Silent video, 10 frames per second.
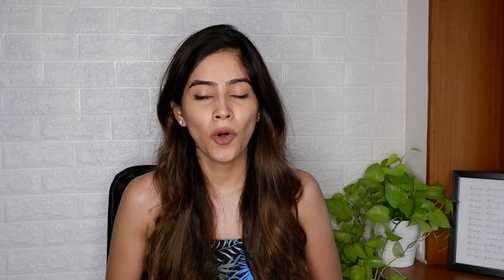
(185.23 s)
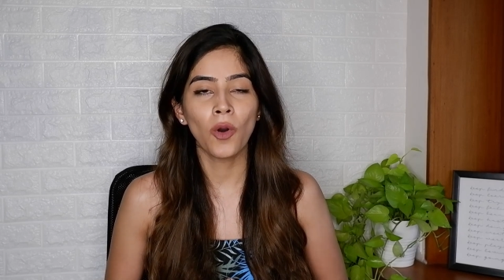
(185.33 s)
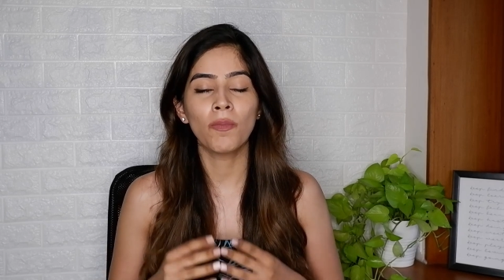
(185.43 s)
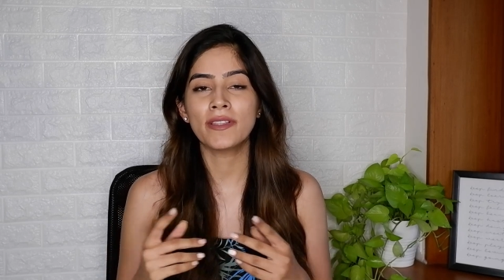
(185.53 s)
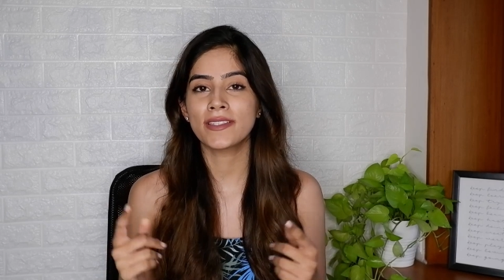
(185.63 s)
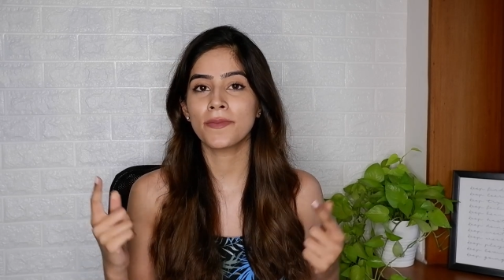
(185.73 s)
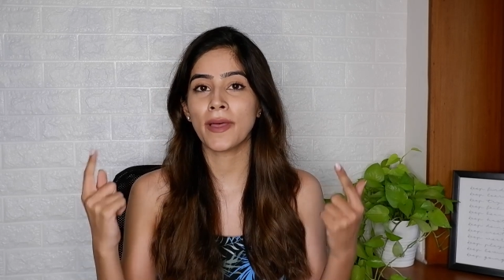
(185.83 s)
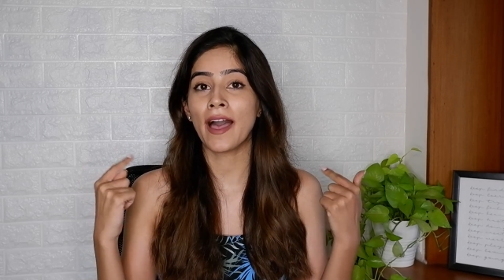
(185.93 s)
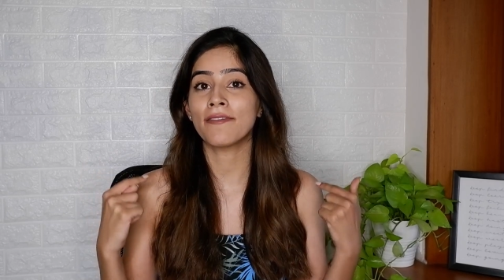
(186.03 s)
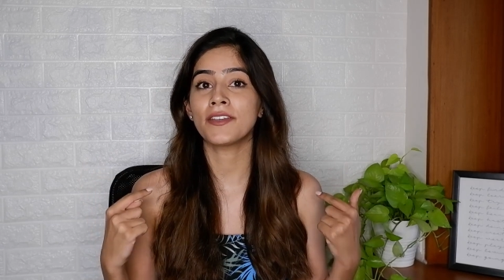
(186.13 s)
opens up
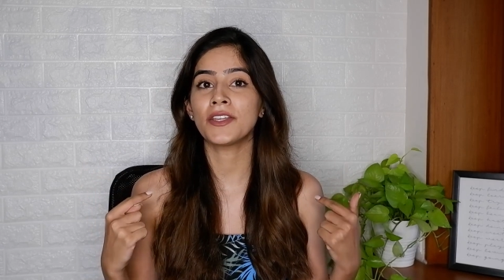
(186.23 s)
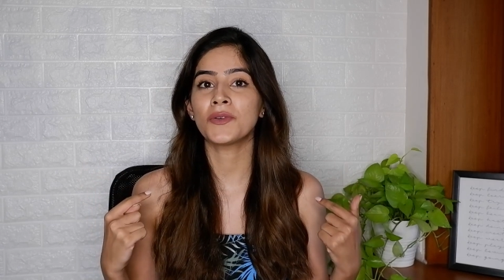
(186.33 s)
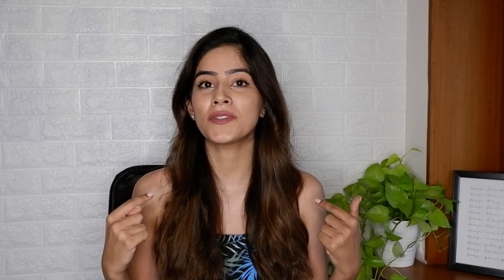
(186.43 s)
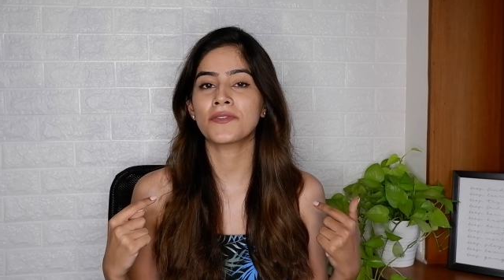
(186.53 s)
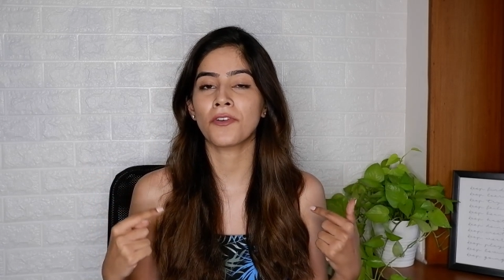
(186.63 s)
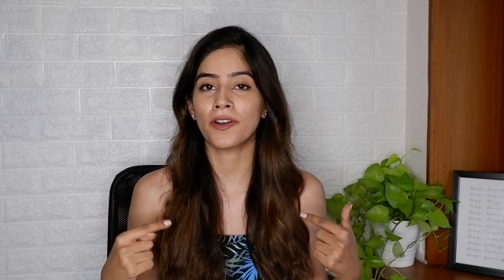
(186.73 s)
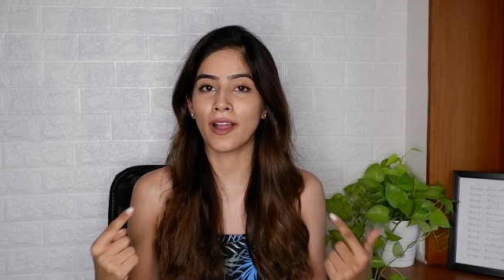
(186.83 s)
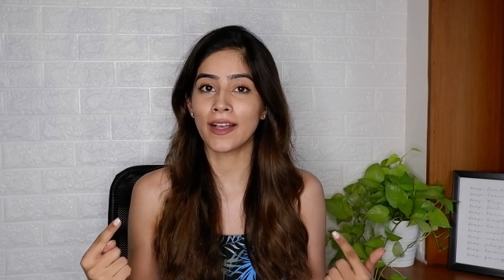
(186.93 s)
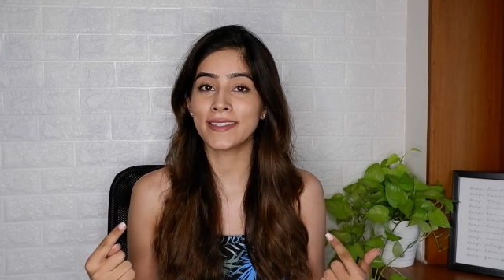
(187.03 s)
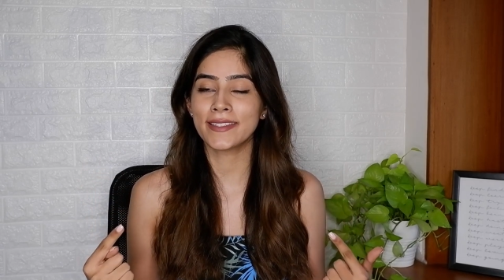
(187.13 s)
avenues for
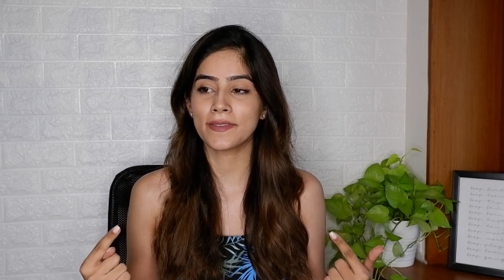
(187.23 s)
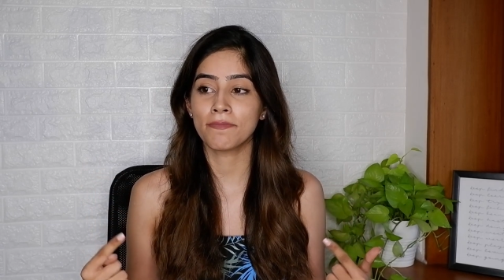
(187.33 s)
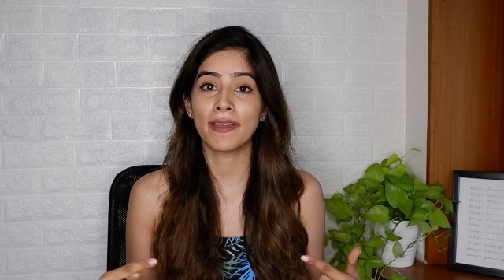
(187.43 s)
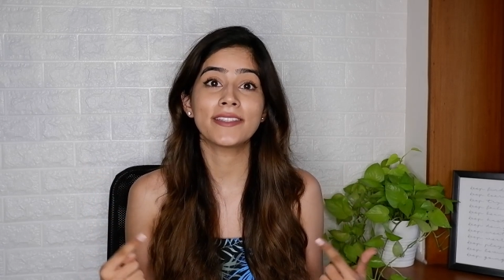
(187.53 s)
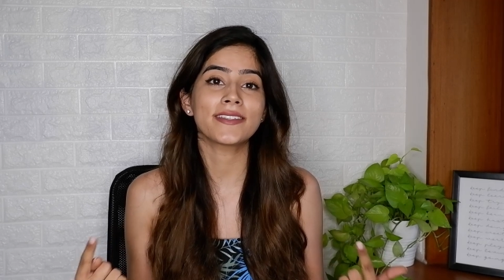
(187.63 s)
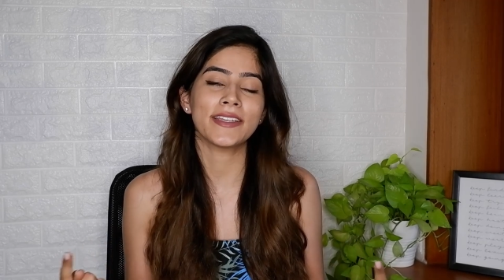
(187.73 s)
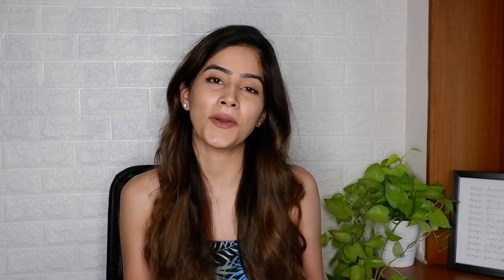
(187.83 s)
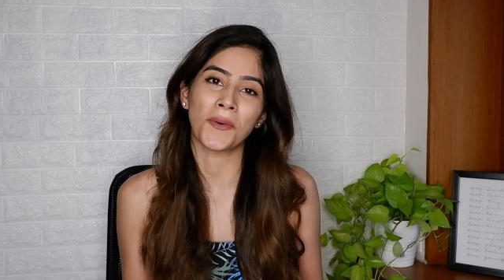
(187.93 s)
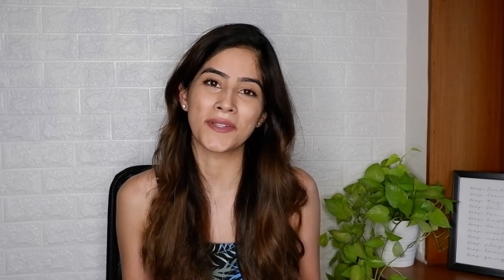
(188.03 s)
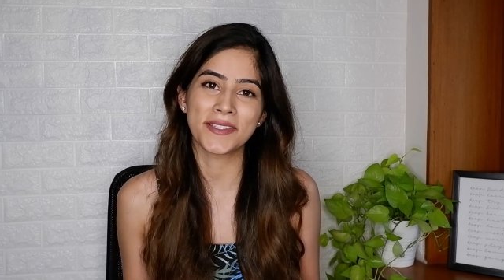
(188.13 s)
us mentally
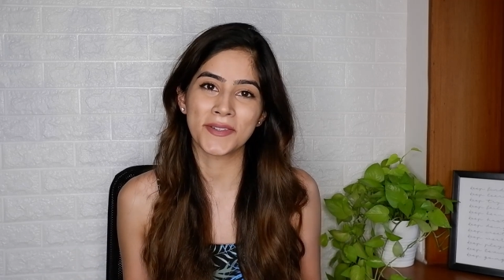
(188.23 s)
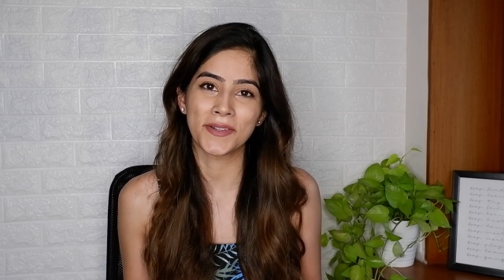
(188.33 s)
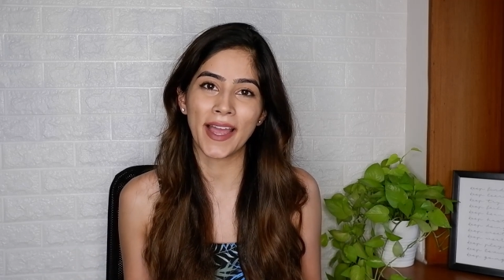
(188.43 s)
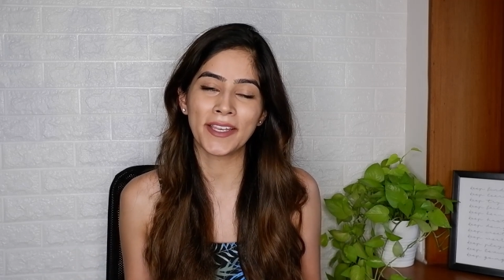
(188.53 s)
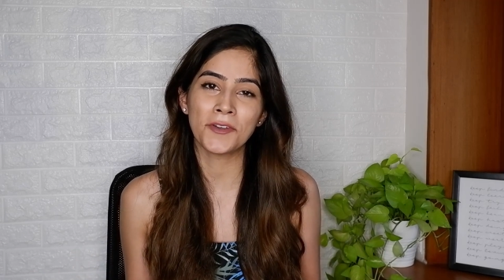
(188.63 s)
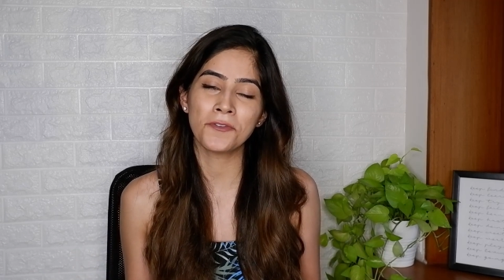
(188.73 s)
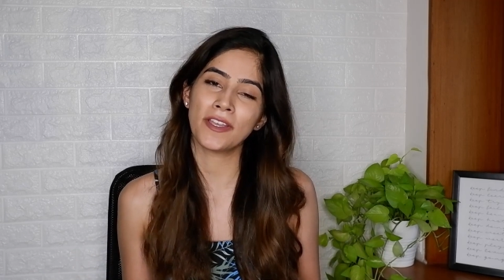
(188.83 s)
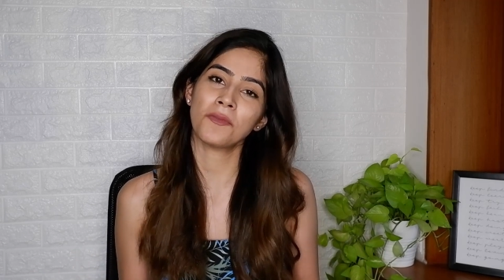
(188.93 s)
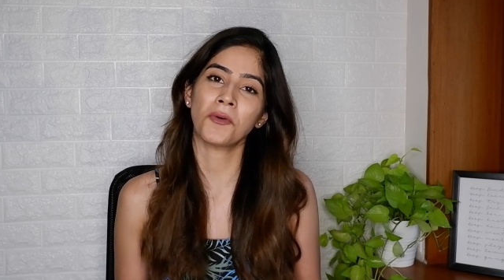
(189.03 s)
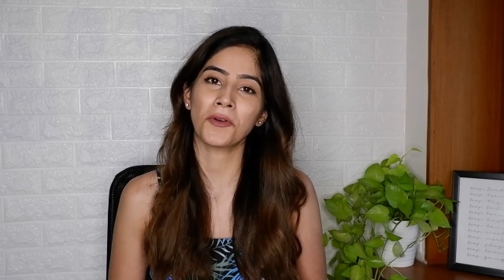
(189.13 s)
also and you
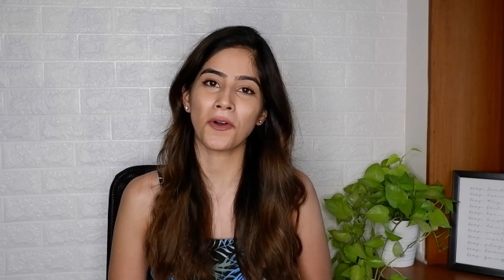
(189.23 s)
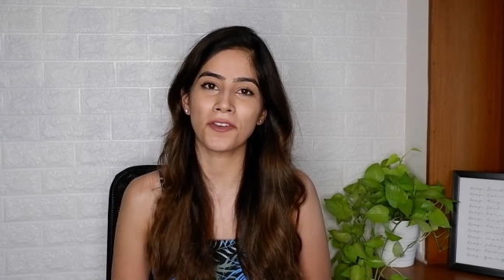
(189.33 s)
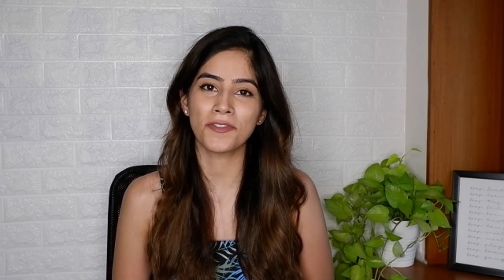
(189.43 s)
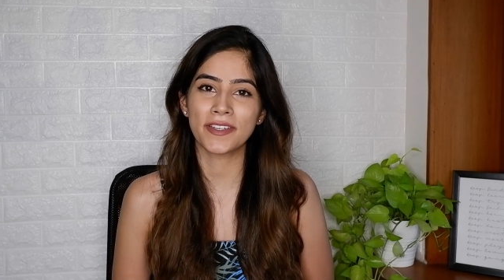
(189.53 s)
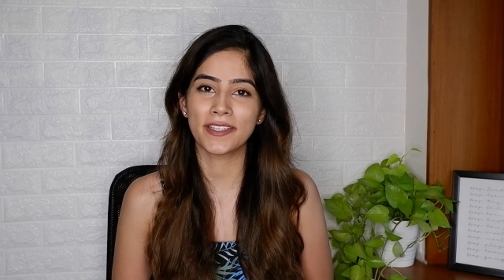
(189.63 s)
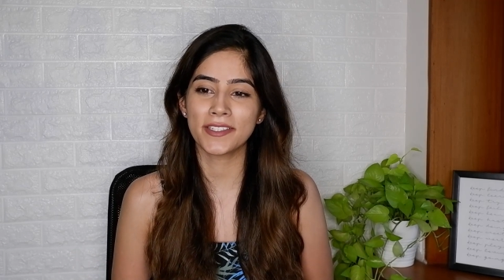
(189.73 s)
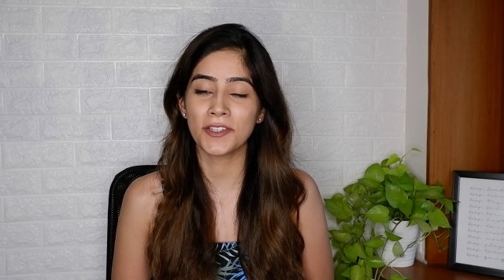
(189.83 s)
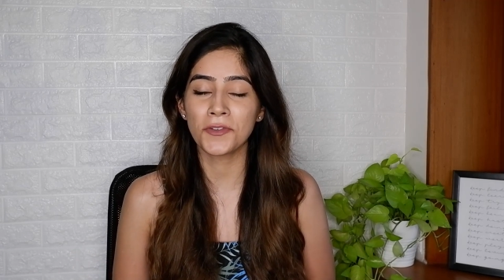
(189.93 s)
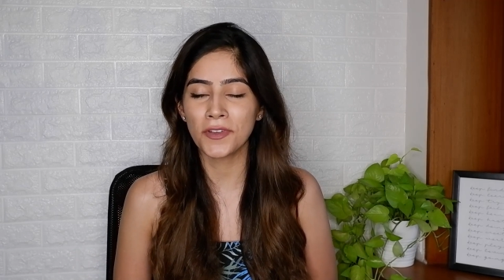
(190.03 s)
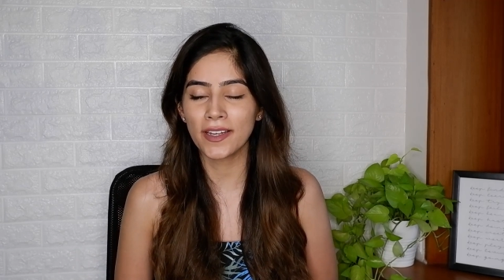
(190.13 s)
feel more confident
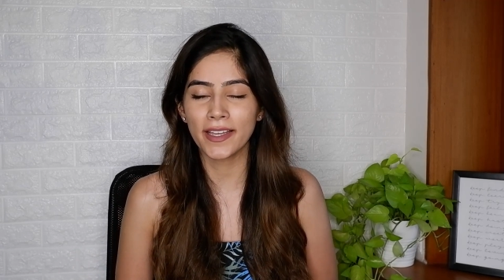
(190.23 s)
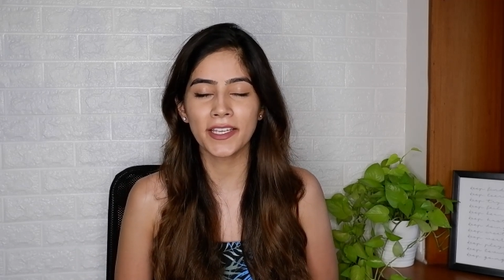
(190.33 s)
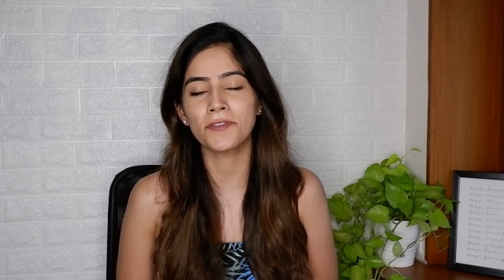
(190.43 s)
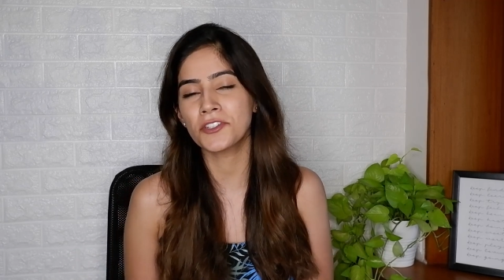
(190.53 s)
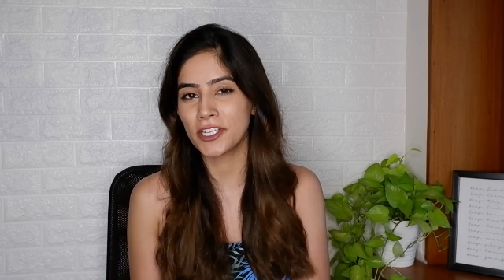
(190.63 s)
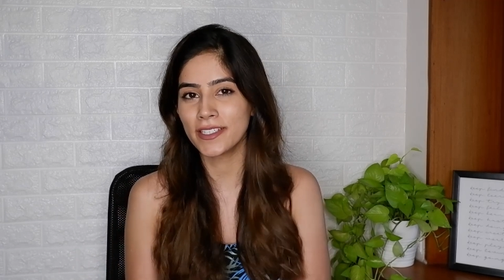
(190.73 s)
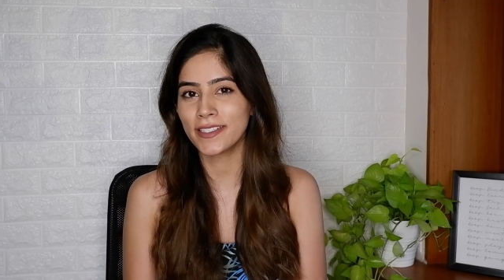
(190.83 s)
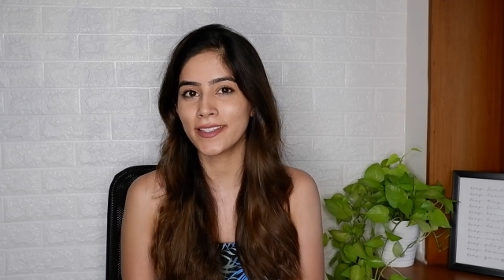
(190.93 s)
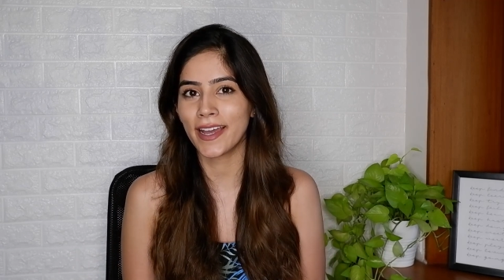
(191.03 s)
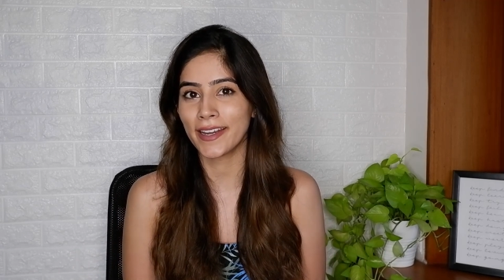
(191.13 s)
and you feel like if she
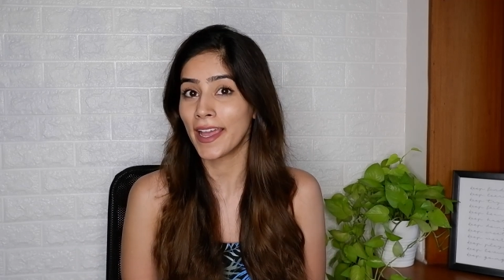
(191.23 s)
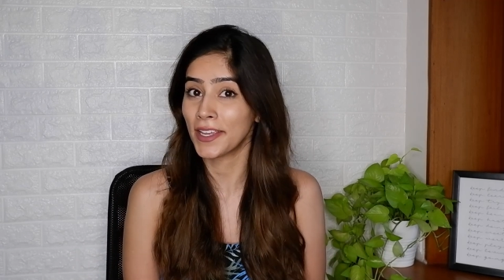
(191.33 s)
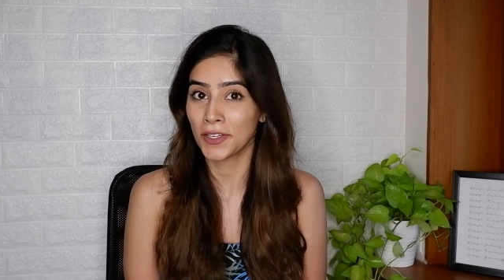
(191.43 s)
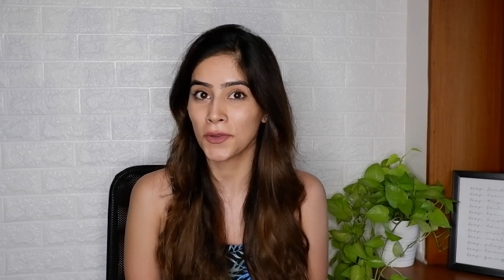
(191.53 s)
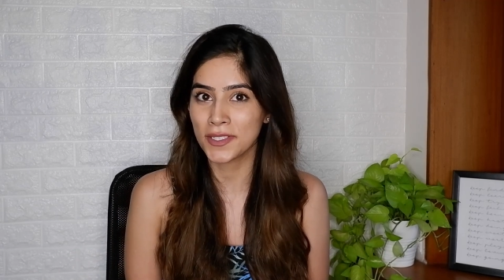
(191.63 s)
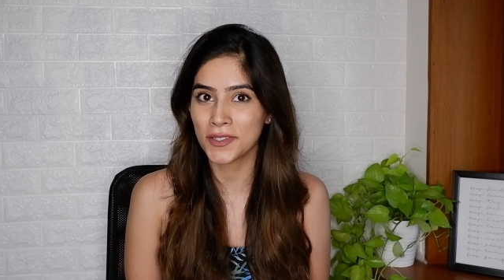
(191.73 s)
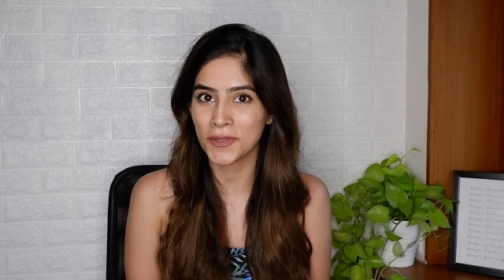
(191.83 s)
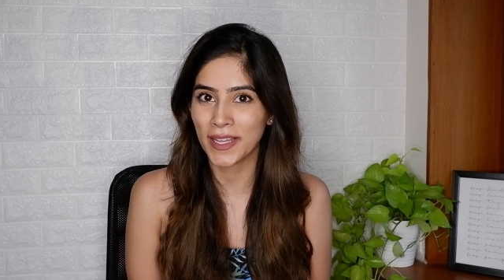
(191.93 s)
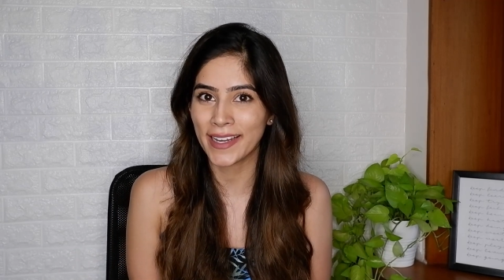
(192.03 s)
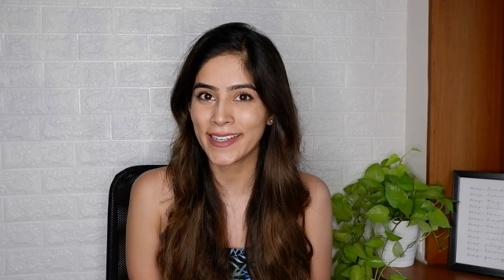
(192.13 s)
did that I can also
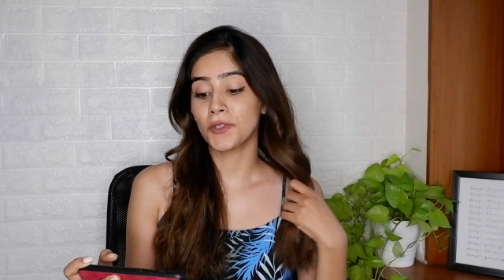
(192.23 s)
do that.